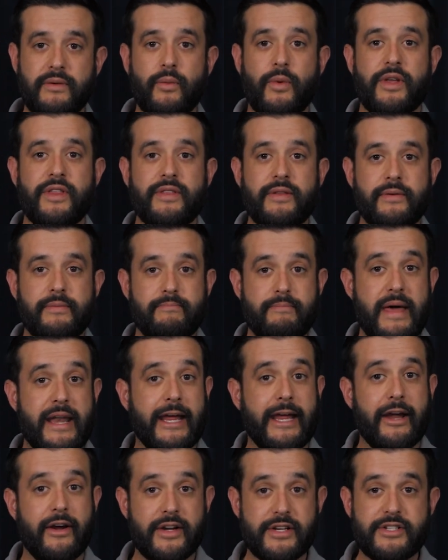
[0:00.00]
with
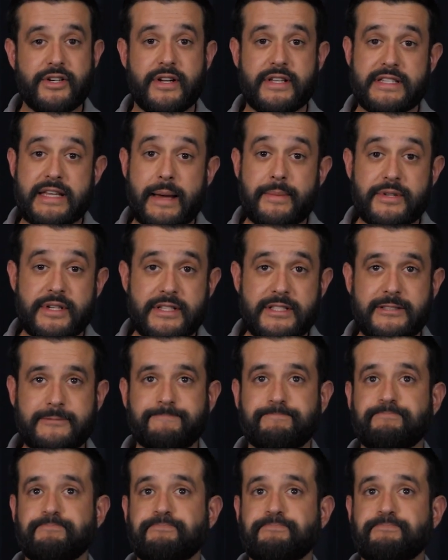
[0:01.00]
Medicare insurance options.